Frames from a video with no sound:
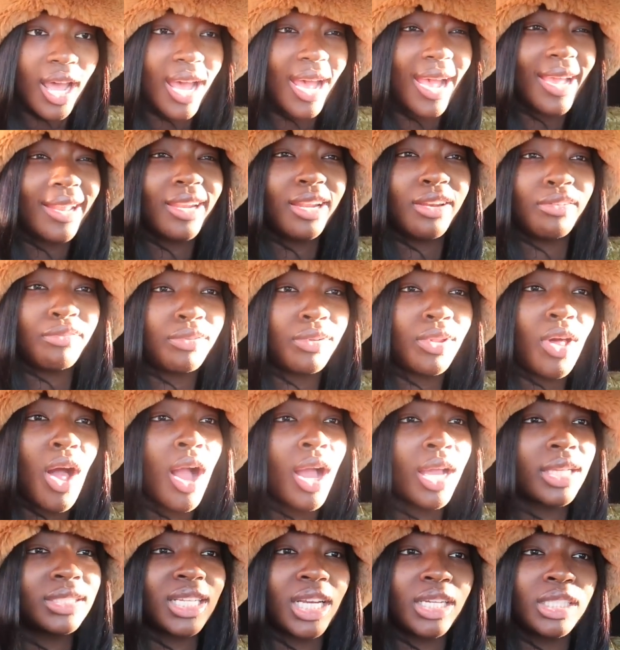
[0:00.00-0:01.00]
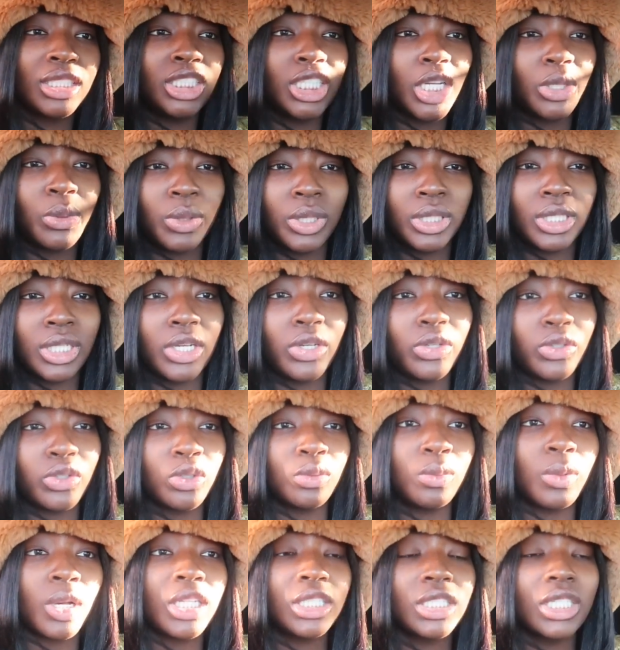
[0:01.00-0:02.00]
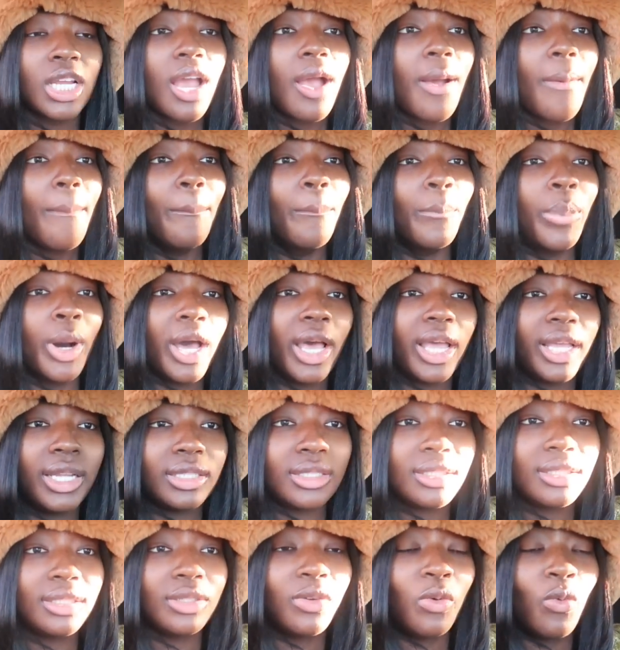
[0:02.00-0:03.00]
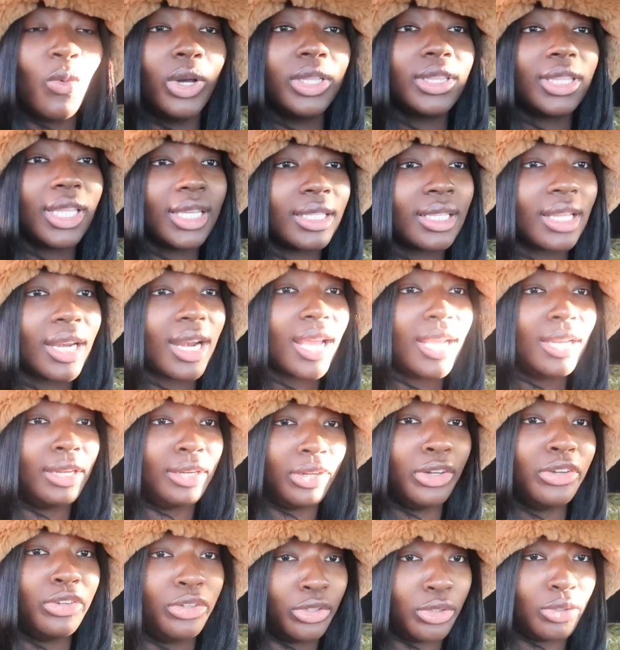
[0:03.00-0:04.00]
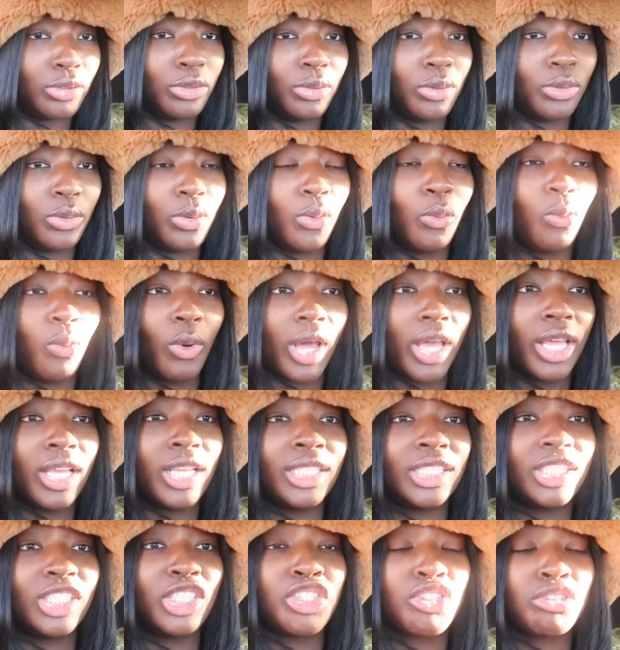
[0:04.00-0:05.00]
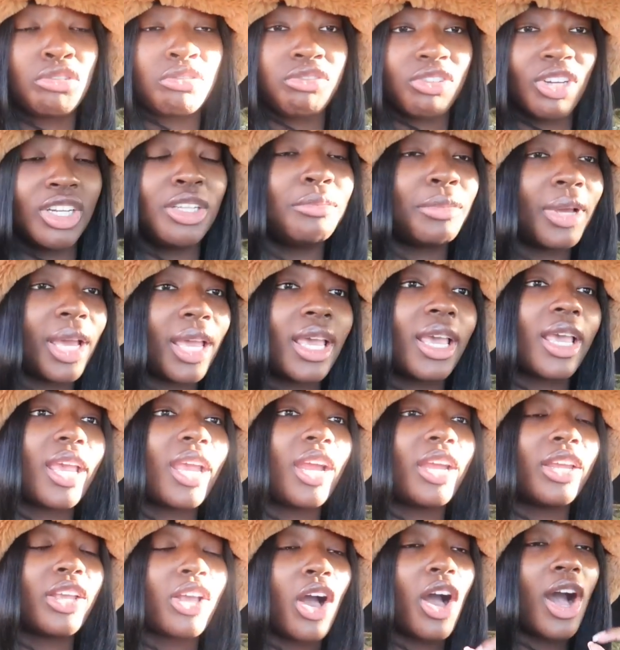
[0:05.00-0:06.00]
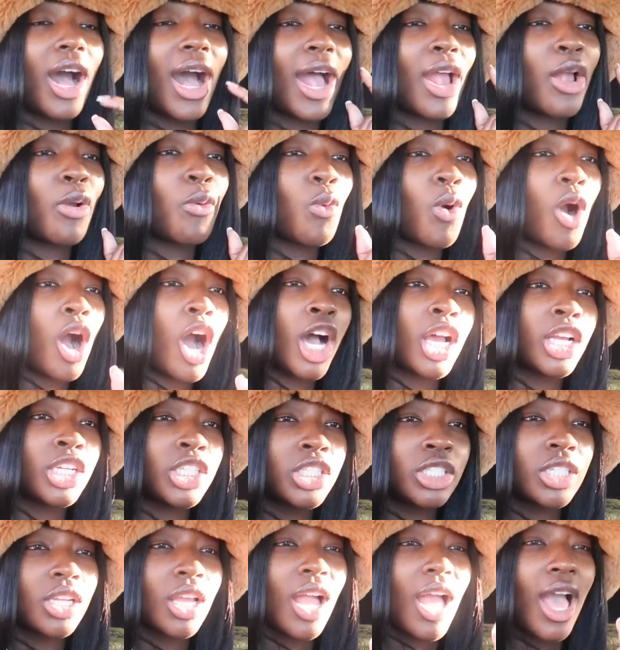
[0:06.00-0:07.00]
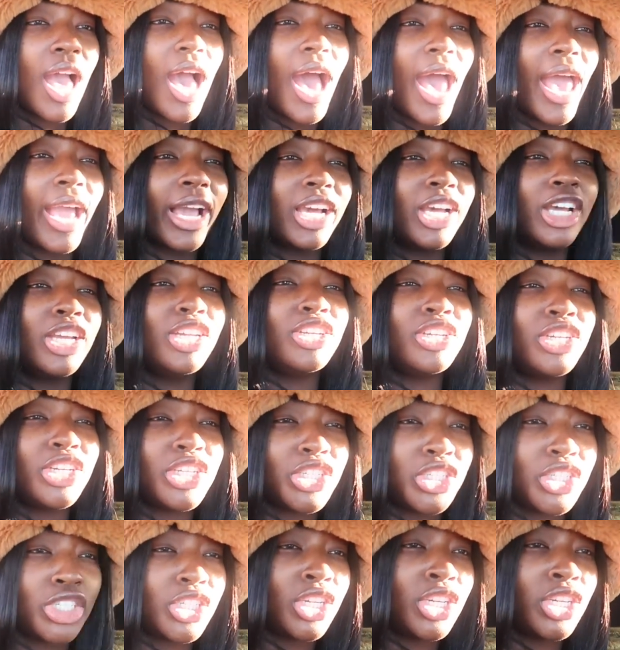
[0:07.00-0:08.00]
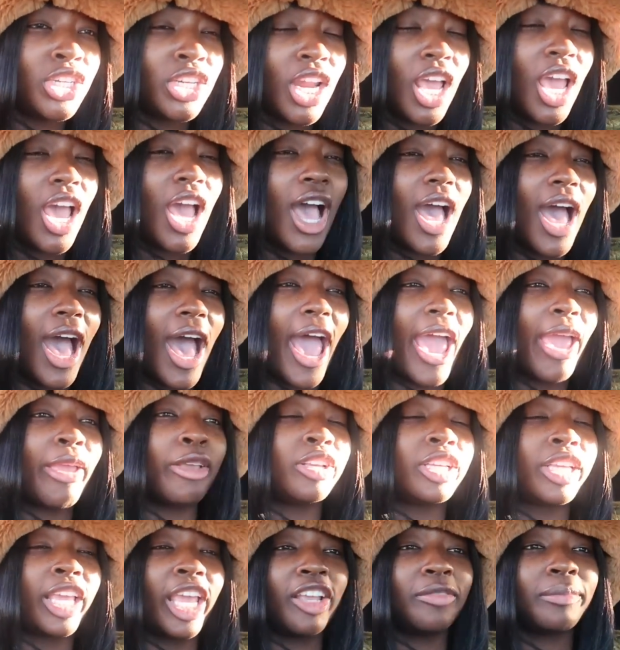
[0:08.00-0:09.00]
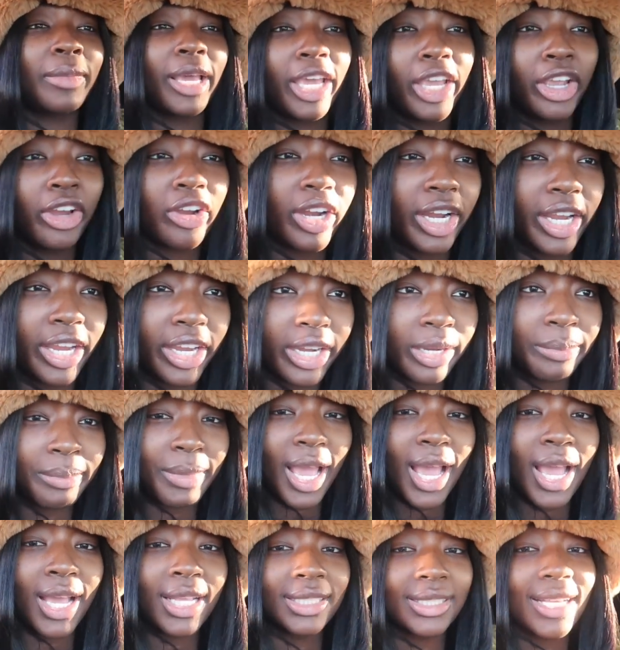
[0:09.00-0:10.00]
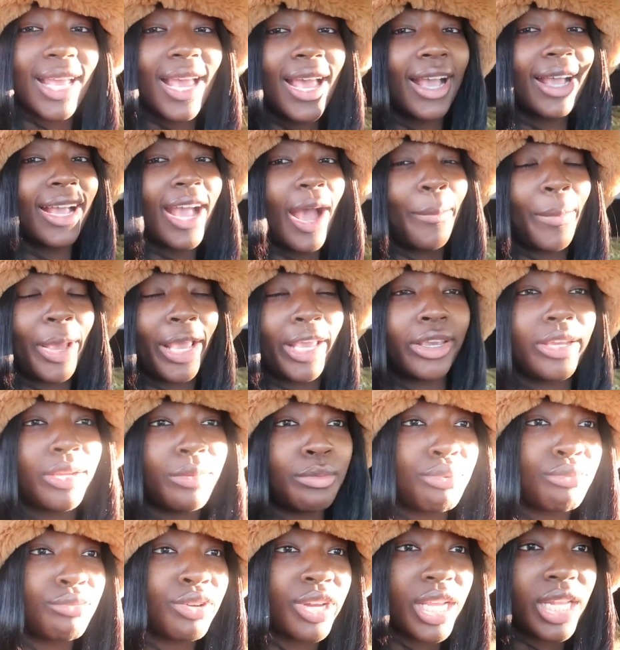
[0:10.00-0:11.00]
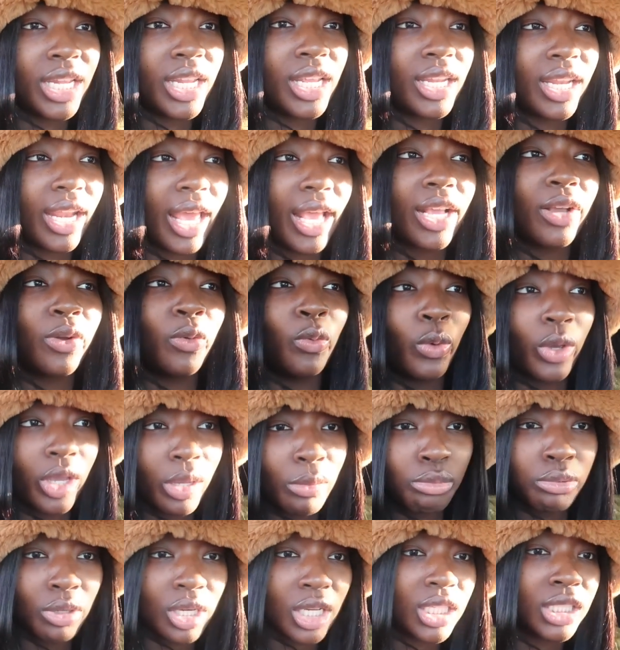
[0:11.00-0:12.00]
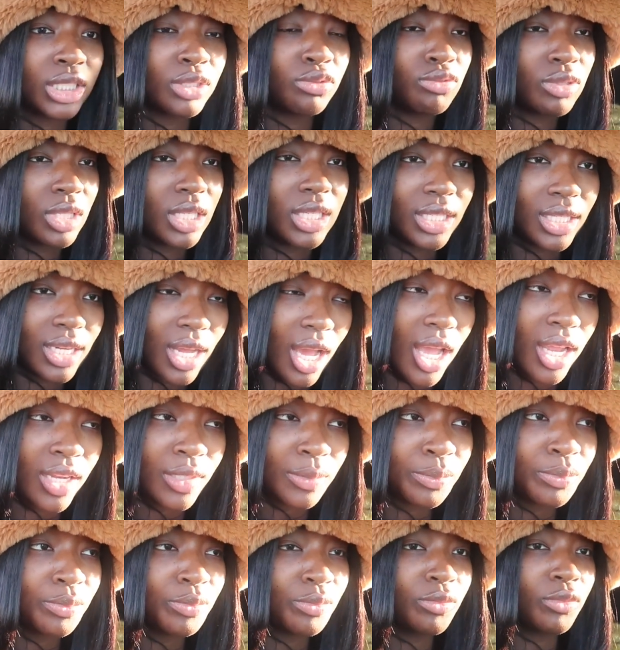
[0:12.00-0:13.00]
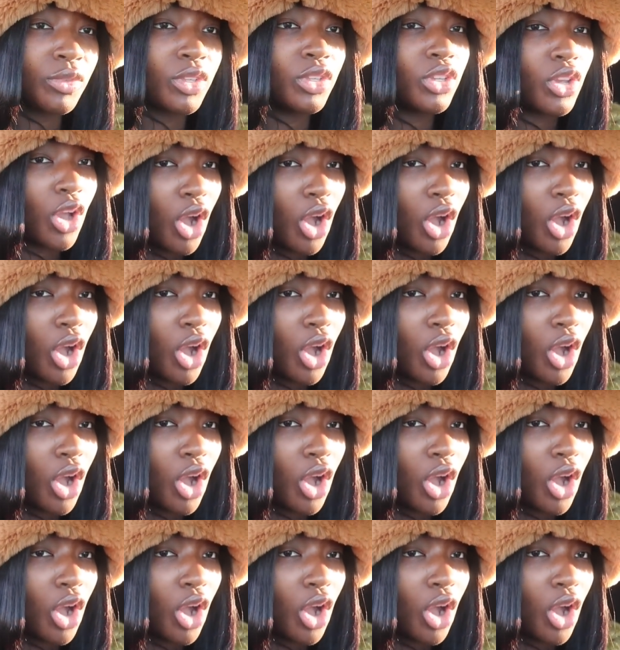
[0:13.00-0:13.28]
i didn't vlog because i generally didn't do much but one thing that i did do was treat my hair y'all i washed i conditioned i gave my hair a hair mask got my hair braided like wig braids redone